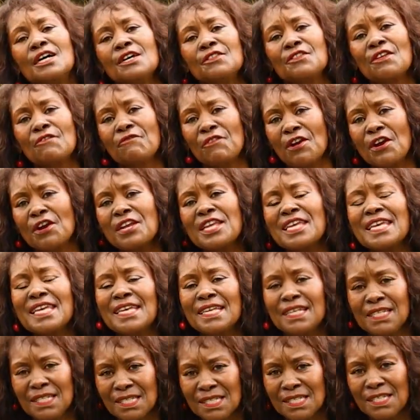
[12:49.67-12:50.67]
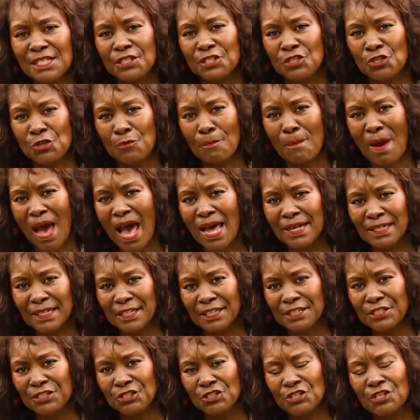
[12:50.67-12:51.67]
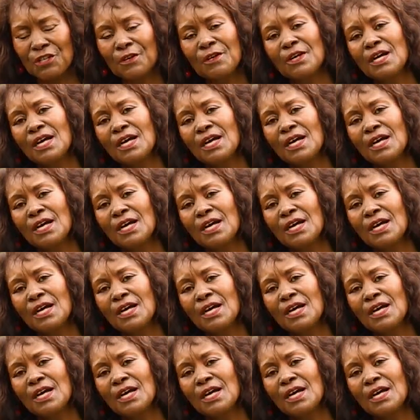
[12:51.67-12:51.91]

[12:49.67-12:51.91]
They're very easy to manage.